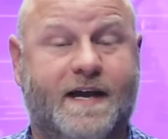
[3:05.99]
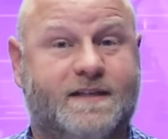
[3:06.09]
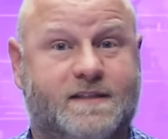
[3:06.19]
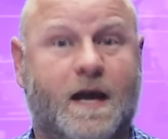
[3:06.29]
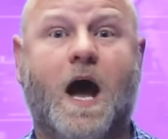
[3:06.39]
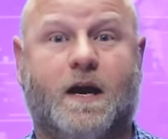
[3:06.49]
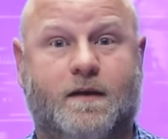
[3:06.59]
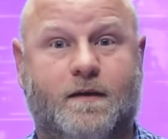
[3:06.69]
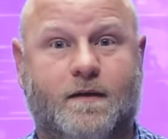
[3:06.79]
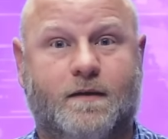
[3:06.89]
that
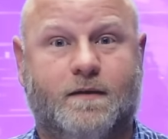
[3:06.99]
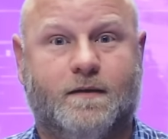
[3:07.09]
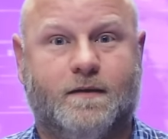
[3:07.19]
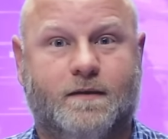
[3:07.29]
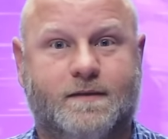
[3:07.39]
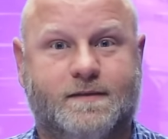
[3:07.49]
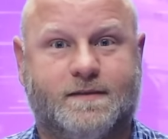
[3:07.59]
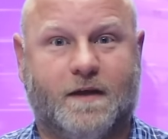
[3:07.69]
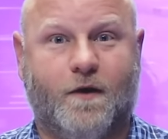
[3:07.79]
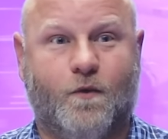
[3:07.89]
stock.
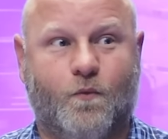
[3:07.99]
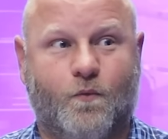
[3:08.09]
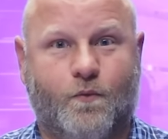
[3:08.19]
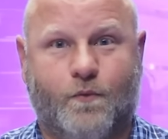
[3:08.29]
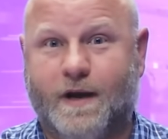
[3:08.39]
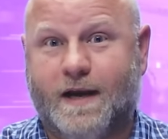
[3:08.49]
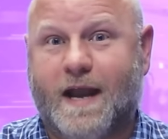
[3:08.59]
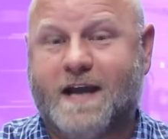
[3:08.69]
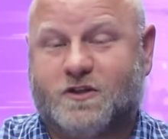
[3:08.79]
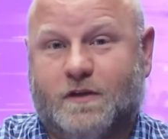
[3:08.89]
So we didn't
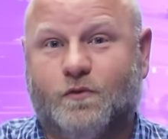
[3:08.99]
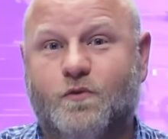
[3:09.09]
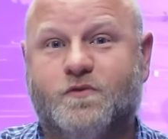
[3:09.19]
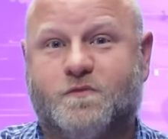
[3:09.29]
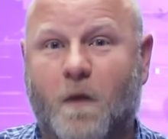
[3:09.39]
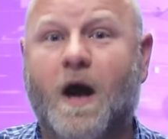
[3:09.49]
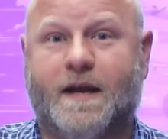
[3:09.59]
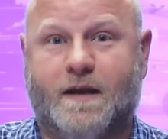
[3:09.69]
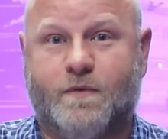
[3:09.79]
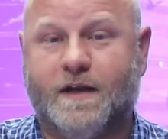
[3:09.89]
actually lose
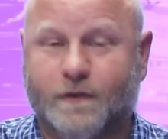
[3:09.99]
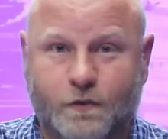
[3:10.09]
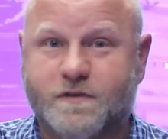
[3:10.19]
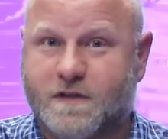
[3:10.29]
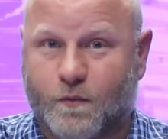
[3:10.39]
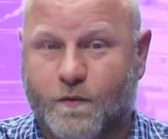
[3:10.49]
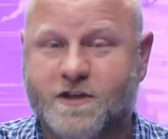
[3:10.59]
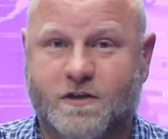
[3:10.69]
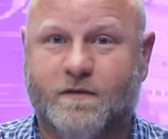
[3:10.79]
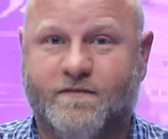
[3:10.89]
money. We didn't lose the
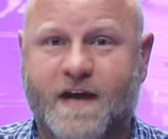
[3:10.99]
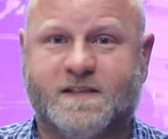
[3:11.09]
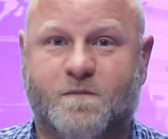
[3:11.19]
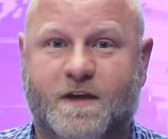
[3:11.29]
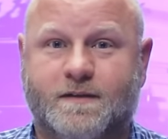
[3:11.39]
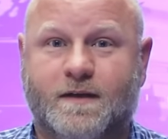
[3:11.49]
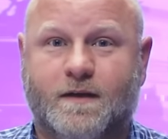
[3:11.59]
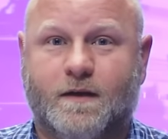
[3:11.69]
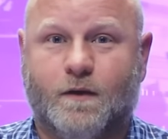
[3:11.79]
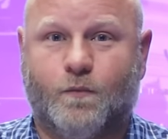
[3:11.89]
original investment.
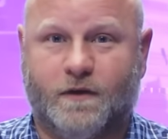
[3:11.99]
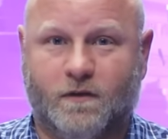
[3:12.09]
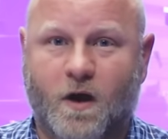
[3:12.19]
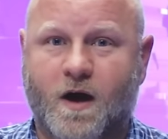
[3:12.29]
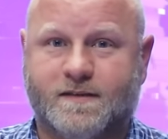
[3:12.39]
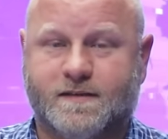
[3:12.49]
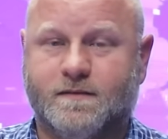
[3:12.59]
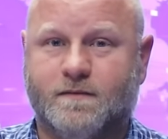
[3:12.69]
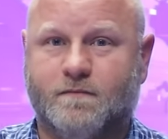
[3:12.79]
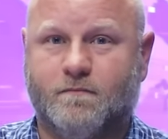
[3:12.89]
We
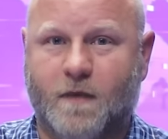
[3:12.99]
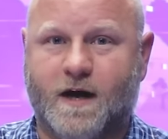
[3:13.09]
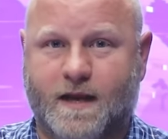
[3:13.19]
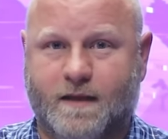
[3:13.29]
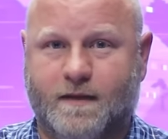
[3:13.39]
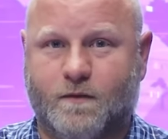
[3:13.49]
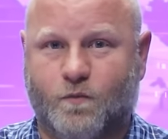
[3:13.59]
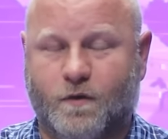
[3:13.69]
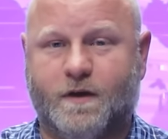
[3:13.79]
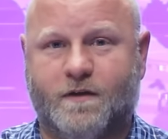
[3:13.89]
lost money that
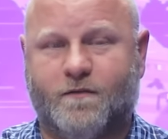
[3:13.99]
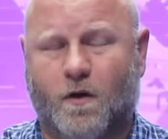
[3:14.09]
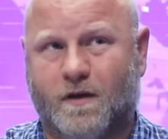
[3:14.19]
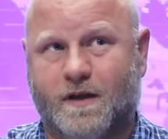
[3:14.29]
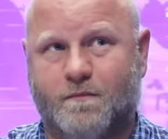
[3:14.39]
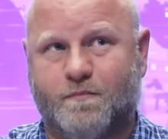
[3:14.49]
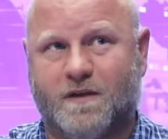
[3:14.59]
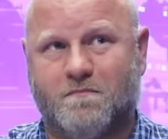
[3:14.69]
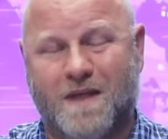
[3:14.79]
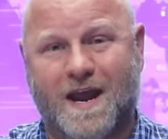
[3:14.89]
would have already
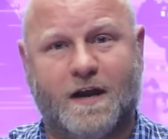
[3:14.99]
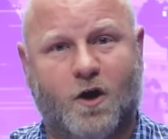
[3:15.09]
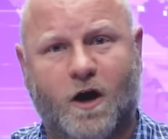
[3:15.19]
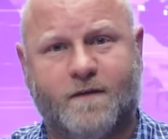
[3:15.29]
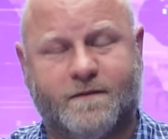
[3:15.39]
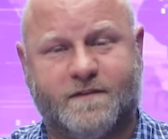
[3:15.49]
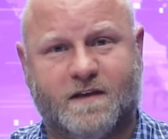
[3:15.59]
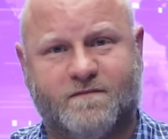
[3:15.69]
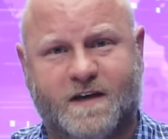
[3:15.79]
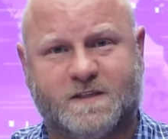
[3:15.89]
been made off of the
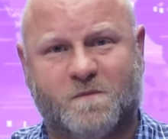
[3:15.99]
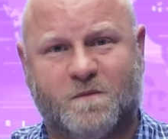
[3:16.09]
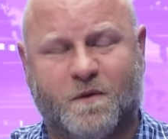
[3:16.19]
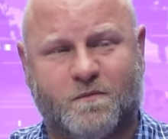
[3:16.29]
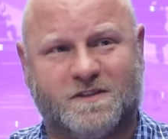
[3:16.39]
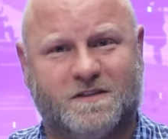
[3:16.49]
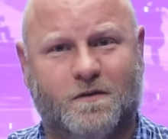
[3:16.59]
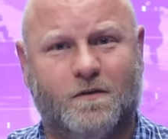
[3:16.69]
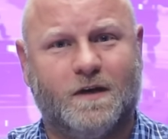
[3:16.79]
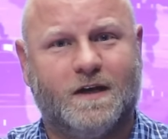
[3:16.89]
investment, but we're
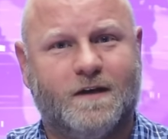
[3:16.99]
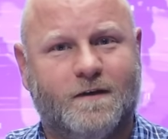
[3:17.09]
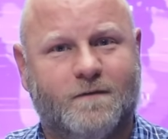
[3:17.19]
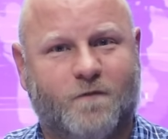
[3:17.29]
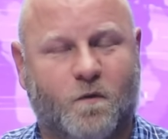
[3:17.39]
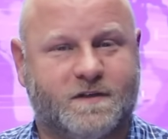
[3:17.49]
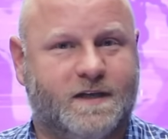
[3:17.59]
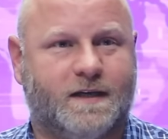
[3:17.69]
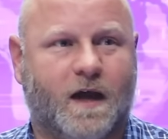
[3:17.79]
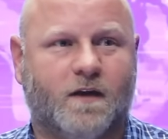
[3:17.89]
still
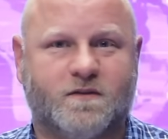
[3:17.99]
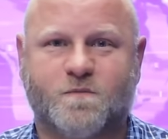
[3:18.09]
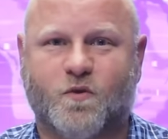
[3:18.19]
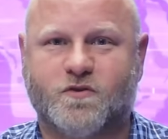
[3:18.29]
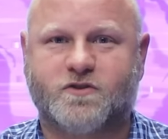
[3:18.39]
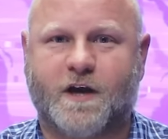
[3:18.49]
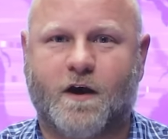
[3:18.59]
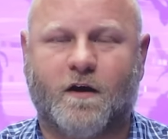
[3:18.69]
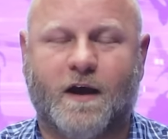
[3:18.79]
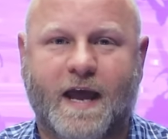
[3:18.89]
$14 per
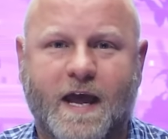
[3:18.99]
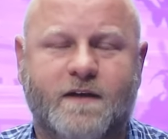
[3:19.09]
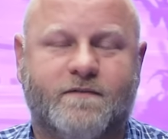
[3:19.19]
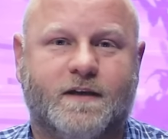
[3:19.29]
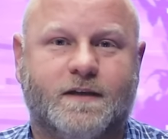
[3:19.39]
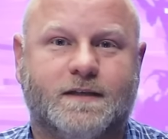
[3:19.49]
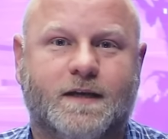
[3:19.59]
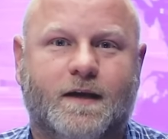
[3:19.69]
share ahead of it.